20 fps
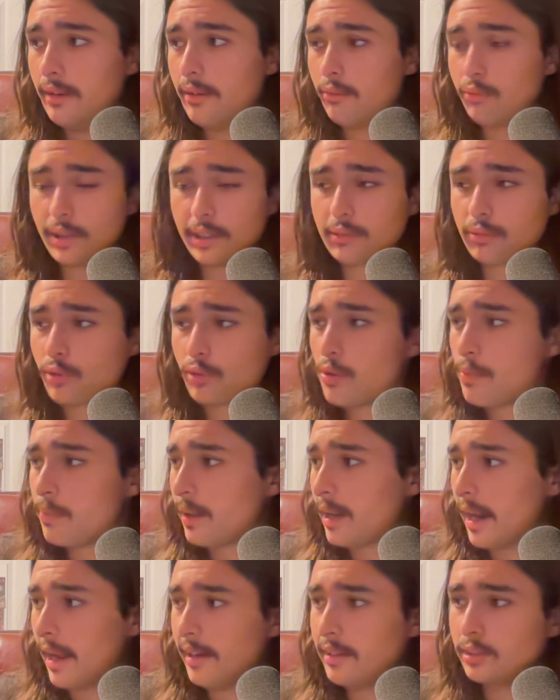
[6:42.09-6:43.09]
Rick
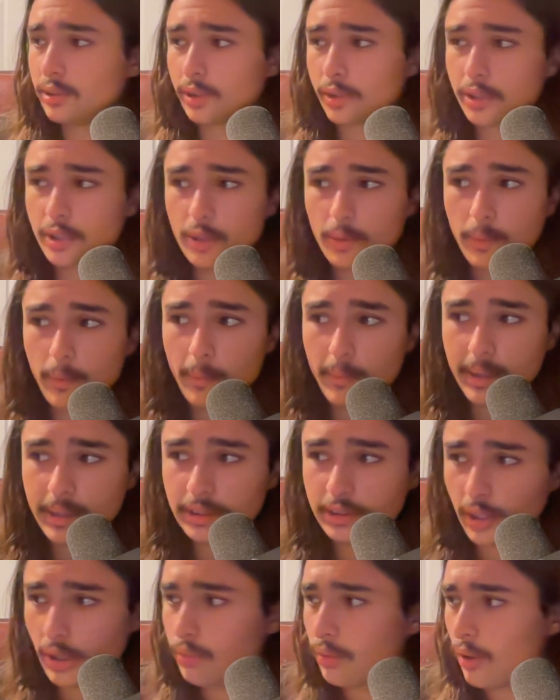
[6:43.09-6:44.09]
Rubin, Andrew Huberman,
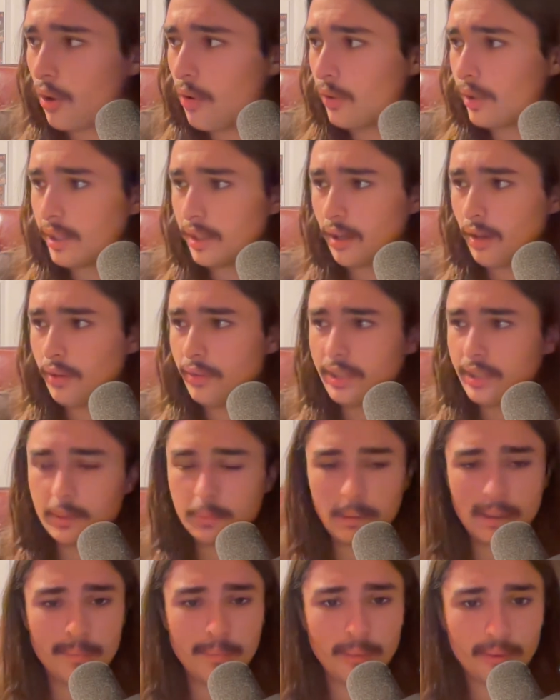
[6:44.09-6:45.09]
Joe Rogan, all these
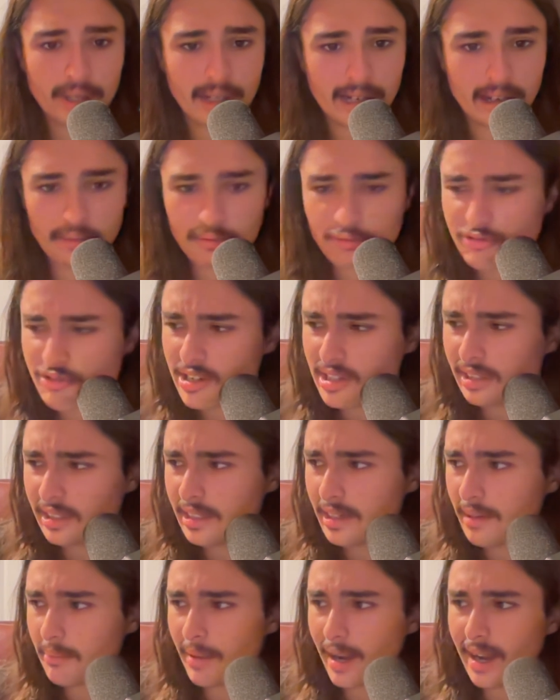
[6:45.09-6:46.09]
people that I
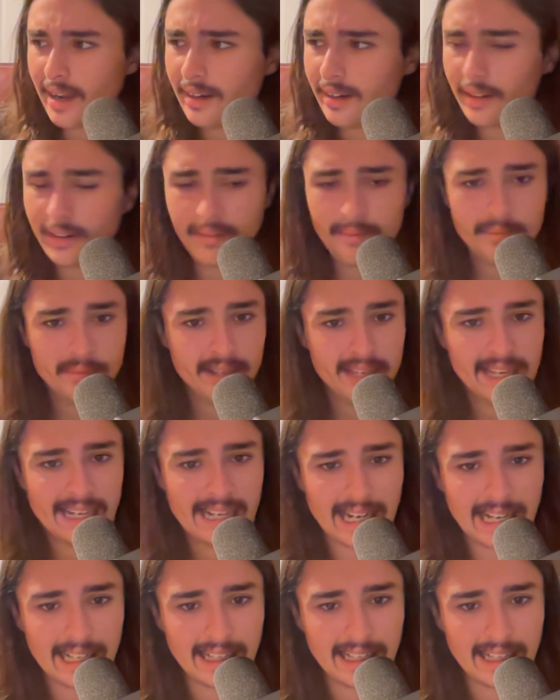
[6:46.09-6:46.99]
really admire, and